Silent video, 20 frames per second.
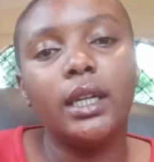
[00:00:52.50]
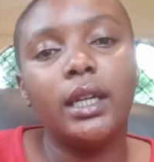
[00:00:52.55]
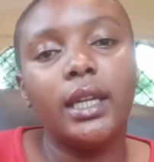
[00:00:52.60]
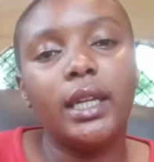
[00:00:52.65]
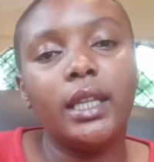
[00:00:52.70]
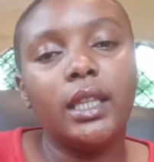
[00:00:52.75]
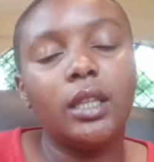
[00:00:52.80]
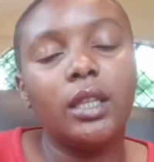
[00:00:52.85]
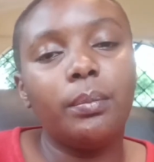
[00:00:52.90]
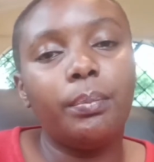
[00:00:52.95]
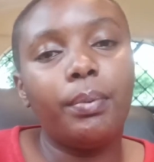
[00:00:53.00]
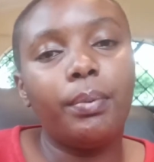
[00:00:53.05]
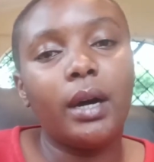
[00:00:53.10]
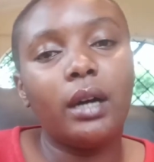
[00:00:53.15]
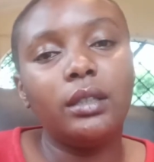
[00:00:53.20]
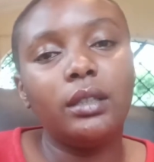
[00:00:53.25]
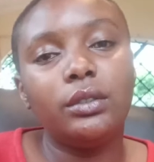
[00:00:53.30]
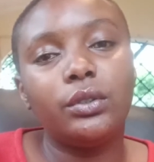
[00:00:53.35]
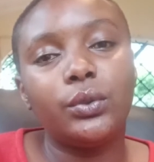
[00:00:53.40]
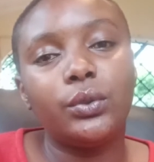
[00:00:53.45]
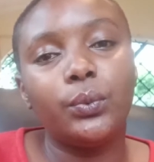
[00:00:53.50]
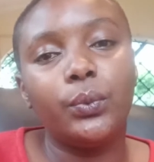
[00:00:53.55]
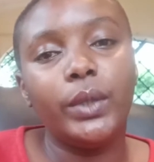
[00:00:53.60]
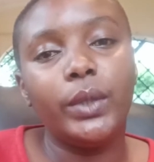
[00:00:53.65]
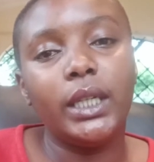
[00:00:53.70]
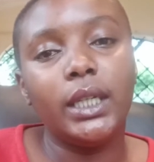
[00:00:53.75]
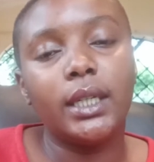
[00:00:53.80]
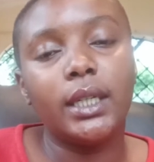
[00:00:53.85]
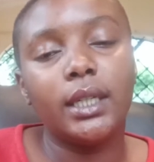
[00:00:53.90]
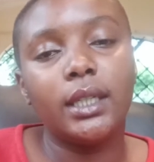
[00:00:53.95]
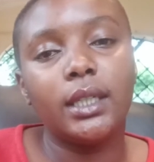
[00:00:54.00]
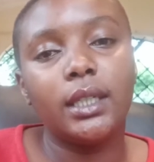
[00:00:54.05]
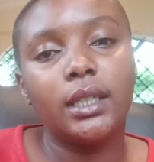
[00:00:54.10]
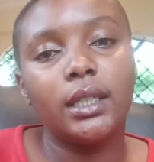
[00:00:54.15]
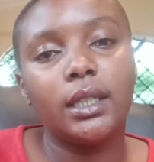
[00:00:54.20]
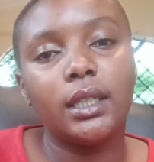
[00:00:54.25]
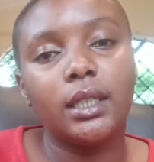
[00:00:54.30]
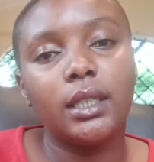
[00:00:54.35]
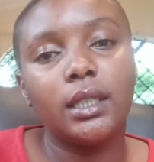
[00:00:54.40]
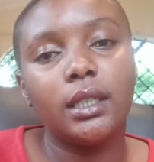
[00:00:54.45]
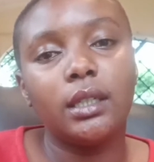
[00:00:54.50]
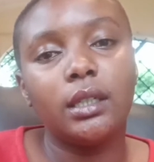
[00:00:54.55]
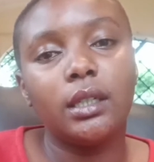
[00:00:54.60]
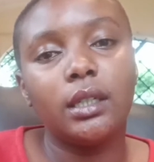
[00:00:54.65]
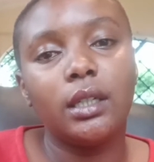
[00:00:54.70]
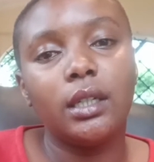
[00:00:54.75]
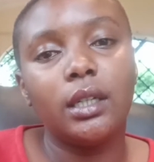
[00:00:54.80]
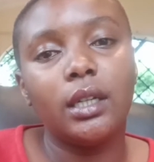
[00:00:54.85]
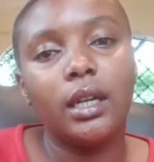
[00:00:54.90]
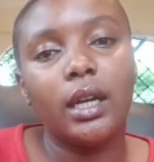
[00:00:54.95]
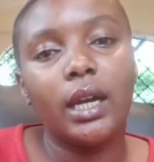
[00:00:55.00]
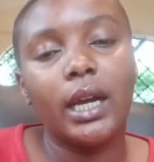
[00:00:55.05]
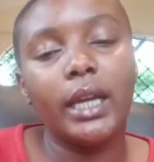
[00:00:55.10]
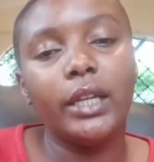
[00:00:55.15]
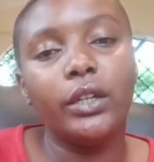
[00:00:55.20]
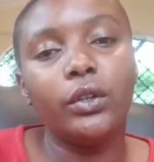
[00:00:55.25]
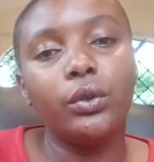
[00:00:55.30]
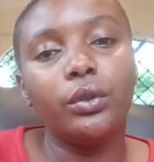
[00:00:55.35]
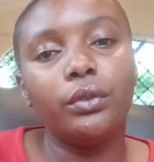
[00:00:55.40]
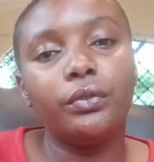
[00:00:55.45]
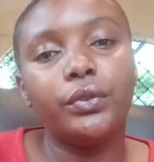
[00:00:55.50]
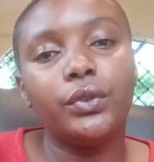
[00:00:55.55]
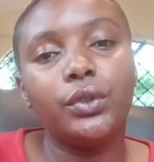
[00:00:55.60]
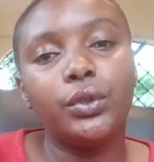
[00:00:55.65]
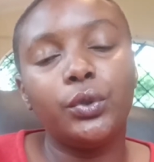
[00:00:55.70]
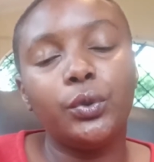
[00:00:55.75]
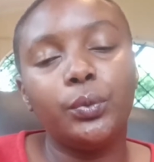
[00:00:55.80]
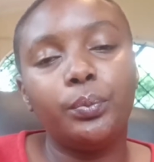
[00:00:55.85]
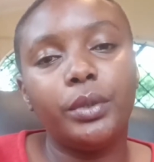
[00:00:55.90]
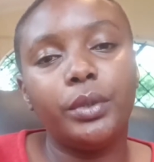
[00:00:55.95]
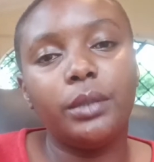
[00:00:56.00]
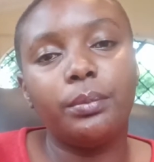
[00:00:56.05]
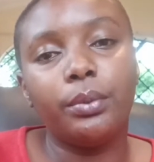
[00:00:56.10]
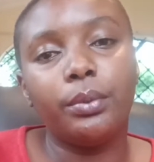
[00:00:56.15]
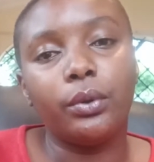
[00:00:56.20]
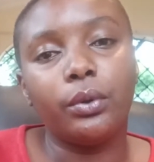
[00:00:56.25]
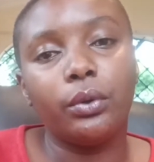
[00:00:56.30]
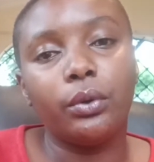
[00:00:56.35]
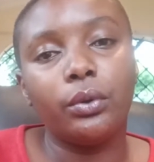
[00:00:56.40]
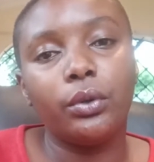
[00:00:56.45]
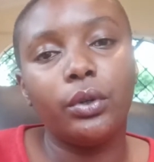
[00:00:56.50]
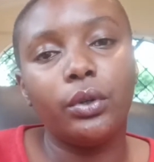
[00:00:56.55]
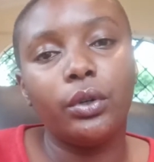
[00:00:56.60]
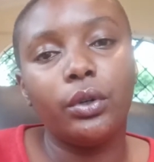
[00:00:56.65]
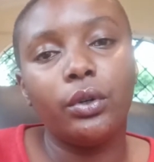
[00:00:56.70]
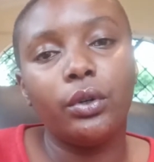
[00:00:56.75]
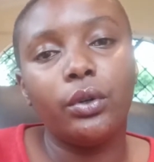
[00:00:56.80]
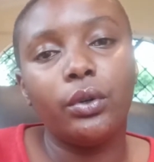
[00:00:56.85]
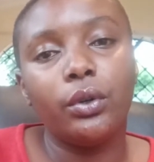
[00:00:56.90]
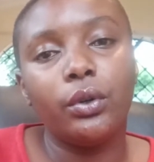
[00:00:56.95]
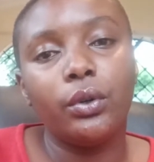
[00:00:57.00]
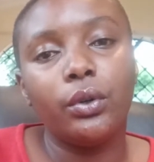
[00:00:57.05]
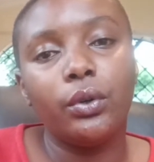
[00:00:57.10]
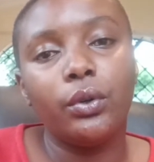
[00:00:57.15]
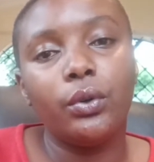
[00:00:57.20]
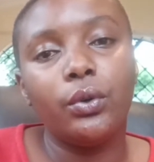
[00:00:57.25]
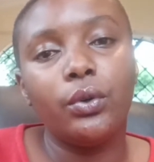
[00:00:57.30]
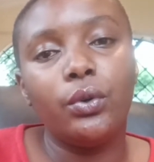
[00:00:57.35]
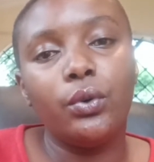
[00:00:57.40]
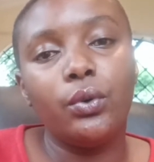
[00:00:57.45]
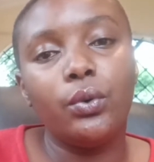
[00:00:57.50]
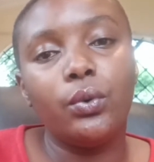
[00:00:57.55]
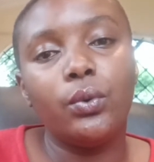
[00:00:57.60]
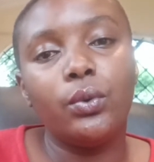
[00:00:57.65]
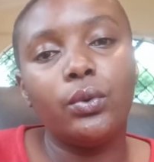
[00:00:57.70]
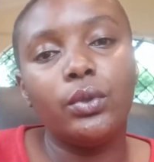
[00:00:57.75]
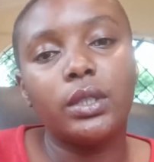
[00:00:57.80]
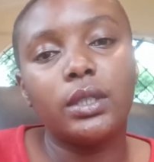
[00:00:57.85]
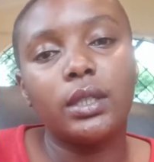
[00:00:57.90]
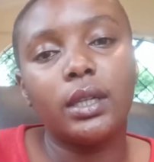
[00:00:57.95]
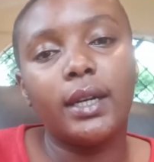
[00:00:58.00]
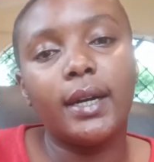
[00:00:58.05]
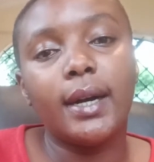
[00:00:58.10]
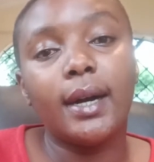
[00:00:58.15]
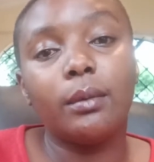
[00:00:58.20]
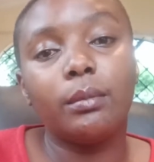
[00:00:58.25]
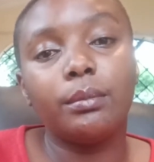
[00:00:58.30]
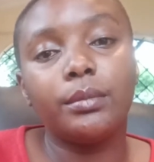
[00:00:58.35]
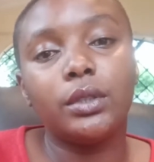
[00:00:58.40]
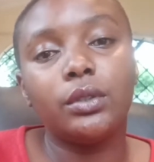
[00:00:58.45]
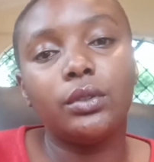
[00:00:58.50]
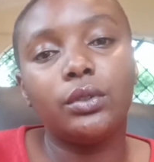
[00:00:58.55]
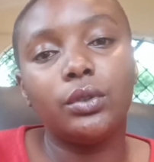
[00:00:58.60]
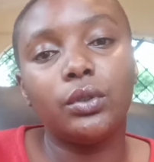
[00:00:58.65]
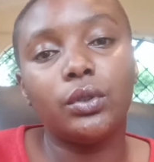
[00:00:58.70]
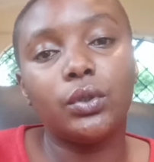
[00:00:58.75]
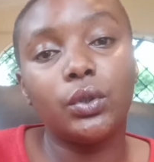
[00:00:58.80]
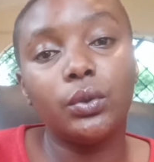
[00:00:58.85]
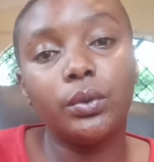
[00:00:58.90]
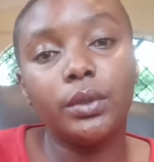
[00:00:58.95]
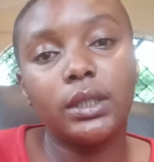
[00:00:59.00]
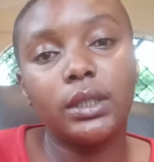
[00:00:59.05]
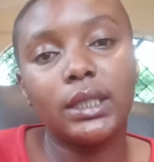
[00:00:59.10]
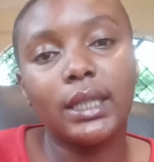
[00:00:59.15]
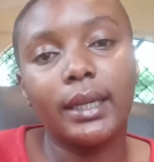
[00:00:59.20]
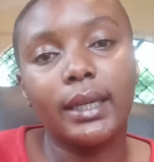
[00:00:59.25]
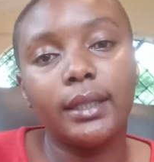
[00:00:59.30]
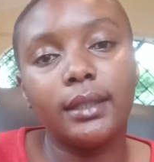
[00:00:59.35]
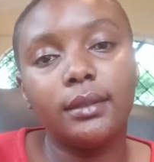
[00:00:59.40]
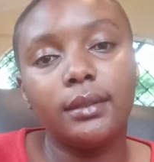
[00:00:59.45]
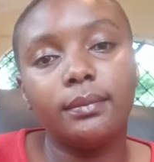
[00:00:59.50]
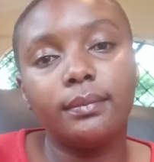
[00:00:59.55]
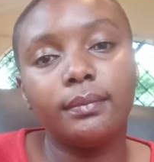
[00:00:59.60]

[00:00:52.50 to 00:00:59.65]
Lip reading: In the past week, I know of two people who succumbed to suicide,